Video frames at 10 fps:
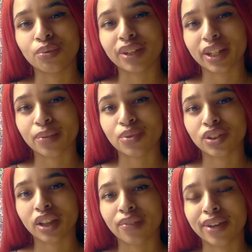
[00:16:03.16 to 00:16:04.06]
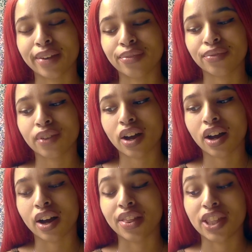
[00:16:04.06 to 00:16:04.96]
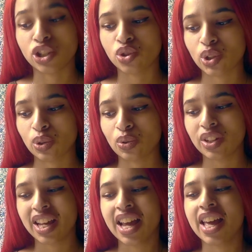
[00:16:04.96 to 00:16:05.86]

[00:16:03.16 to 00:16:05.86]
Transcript: when it comes to your love life this June.